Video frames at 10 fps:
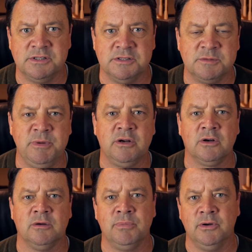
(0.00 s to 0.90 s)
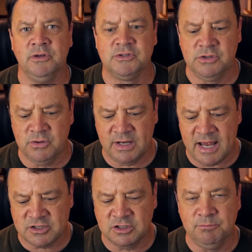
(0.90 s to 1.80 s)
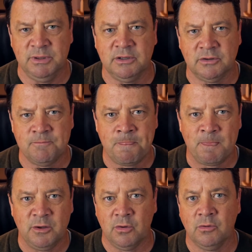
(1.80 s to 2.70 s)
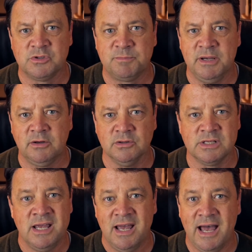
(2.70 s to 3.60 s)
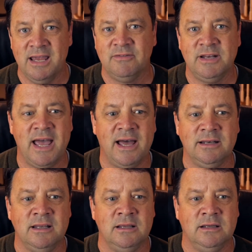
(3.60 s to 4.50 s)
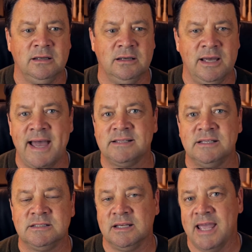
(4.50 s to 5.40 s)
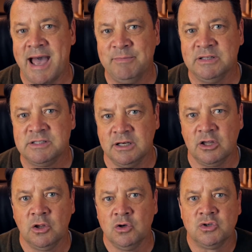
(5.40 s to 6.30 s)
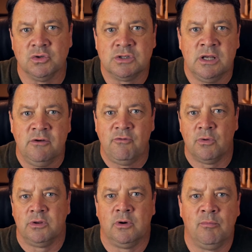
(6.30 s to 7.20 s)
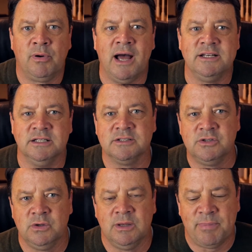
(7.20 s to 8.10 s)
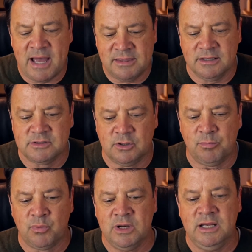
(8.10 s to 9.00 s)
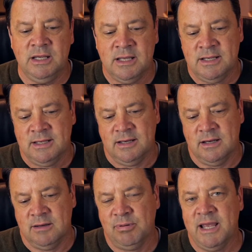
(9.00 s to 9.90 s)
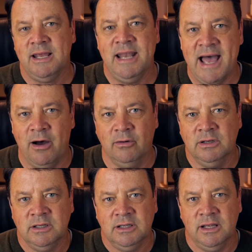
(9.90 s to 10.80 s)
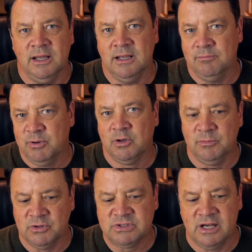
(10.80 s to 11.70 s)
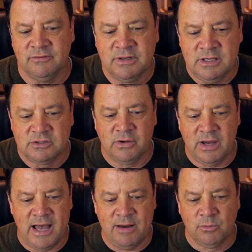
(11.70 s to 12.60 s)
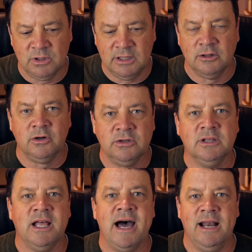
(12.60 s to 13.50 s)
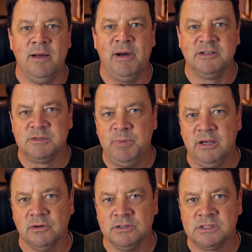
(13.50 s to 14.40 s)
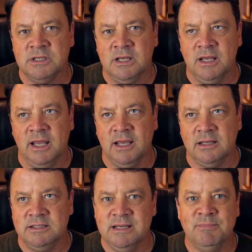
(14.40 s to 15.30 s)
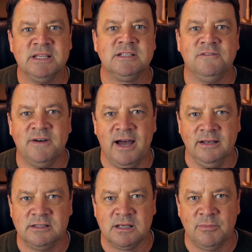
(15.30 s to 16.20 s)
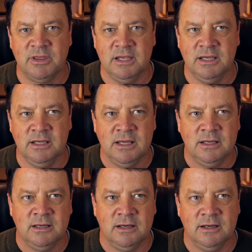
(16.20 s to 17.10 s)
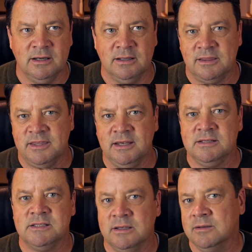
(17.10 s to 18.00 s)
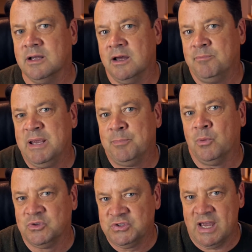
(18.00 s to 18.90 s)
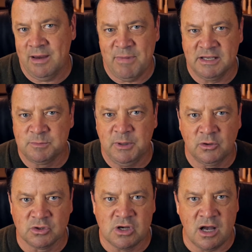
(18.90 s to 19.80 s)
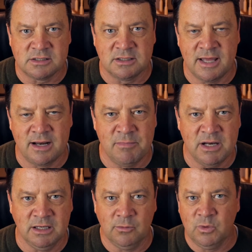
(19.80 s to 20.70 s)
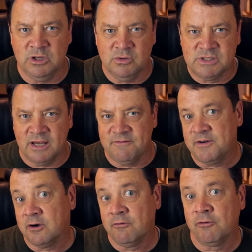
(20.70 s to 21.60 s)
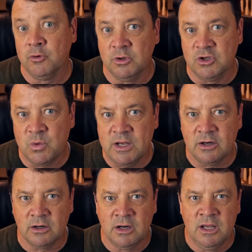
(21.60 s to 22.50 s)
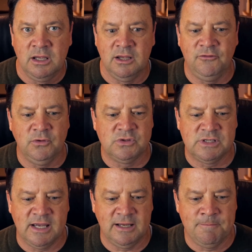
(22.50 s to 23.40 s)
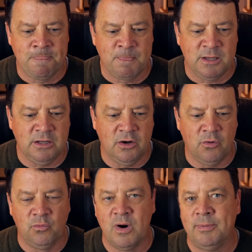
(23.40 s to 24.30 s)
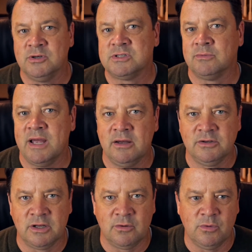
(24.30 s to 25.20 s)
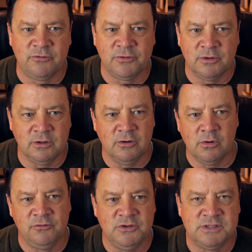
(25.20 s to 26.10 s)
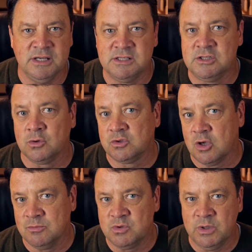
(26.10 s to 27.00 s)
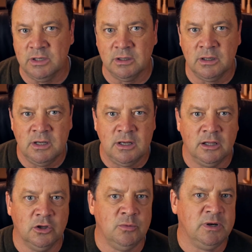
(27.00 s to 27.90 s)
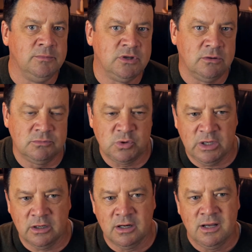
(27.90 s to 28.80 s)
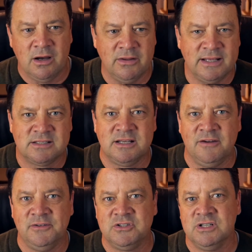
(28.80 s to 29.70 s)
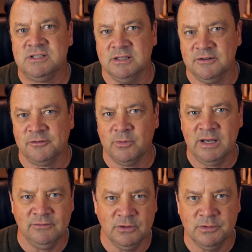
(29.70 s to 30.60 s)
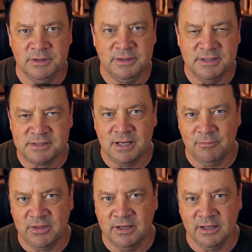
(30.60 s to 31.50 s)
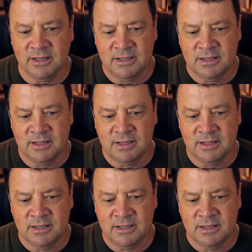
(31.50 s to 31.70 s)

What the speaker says: and speaker components, so you can actually build your own speakers. I even had access to cabinets and enclosures for their own projects. So you can buy things that are pre-planned out and build them yourself. So I really learned a lot about speakers and demystified some of the things that people say make speakers cost a lot of money. When you say ferrofluid tweeter, if you say, you know, rubber surround on a woofer, or if you say silk dome tweeter, aluminum dome tweeter, all that stuff is just a different way of doing the same thing.